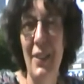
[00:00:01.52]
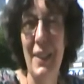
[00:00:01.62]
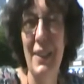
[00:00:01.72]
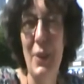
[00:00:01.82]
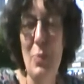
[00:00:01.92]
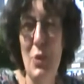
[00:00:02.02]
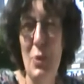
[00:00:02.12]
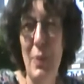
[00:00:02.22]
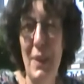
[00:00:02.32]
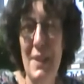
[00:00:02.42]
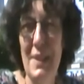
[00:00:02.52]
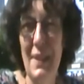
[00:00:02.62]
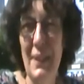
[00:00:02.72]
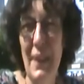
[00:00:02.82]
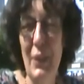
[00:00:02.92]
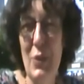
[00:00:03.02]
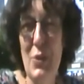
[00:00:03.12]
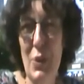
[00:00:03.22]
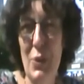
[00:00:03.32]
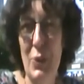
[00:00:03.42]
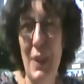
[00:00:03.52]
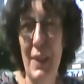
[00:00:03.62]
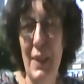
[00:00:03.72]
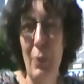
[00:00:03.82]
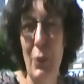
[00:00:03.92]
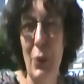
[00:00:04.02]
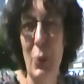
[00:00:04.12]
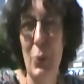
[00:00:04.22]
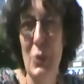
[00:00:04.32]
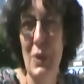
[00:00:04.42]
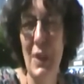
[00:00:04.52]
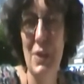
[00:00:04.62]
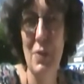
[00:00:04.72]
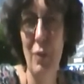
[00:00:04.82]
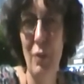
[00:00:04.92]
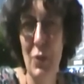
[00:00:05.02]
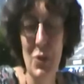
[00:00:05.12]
Hi, I'm Sue Brazendale, Health and Social Care Network Coordinator for